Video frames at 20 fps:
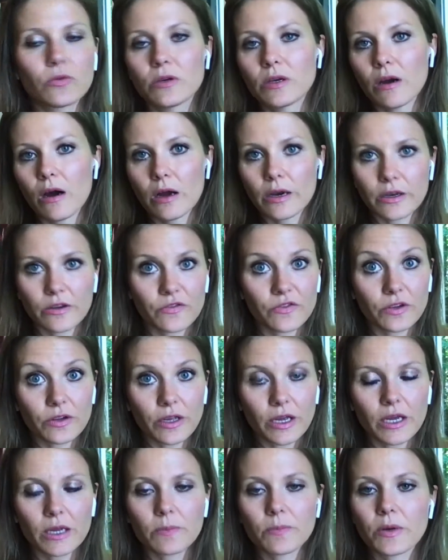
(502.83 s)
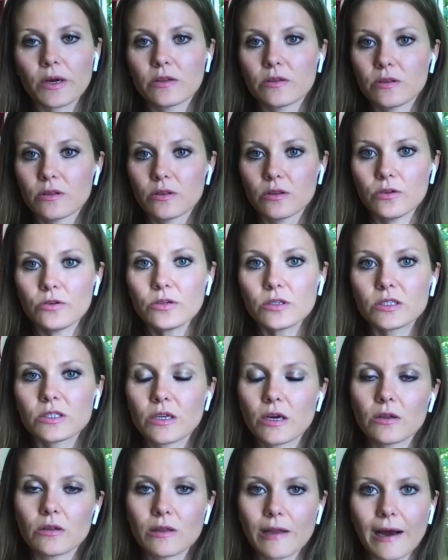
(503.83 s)
not an affiliate, but Loox
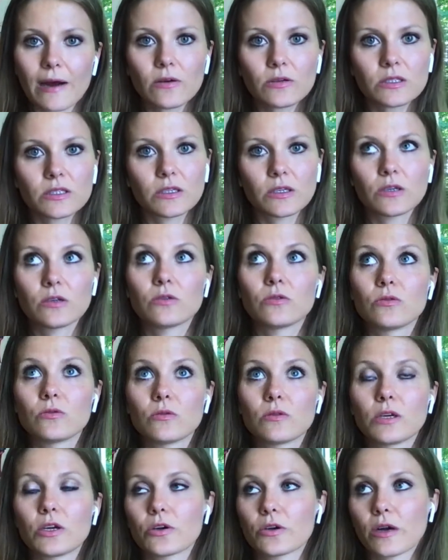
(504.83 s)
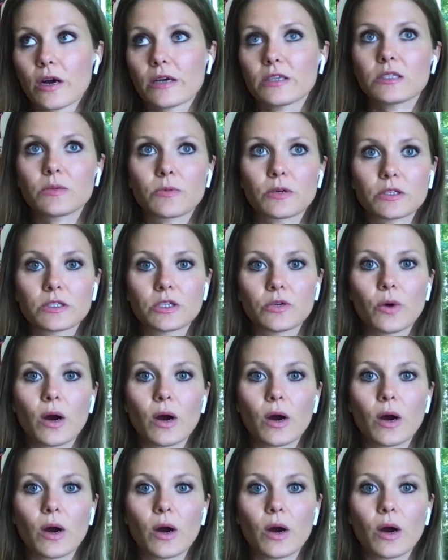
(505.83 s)
allows your customers to